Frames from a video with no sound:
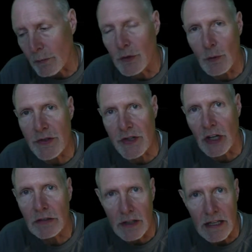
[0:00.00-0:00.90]
to
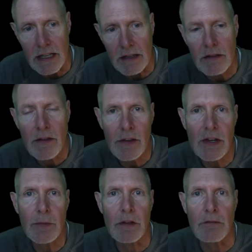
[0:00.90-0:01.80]
result in the
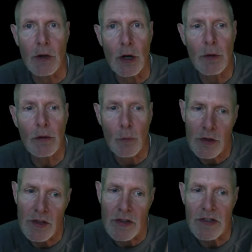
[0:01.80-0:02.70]
dependent variable,
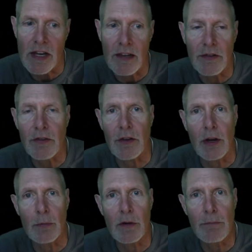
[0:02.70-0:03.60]
which in this case is the
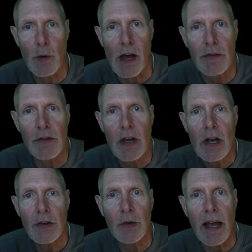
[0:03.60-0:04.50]
number of breaths.
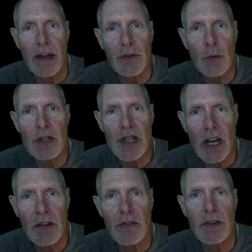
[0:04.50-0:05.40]
So as we
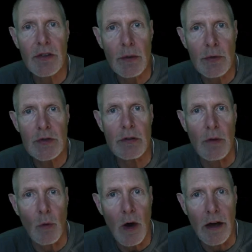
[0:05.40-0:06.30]
change the temperature of the
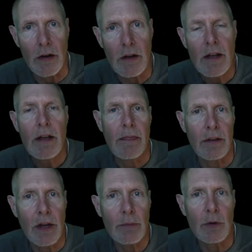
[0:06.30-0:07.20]
water, the
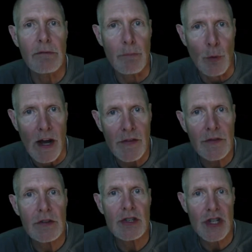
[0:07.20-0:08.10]
number of
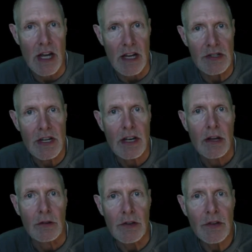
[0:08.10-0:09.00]
breaths changed.
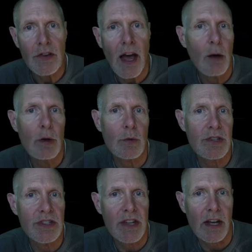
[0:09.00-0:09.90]
Now, this is how we would
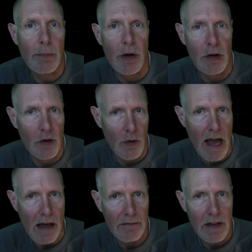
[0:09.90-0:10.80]
set up our
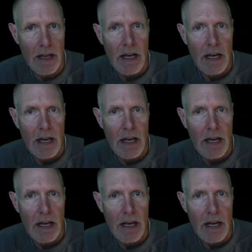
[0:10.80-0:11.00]
graph.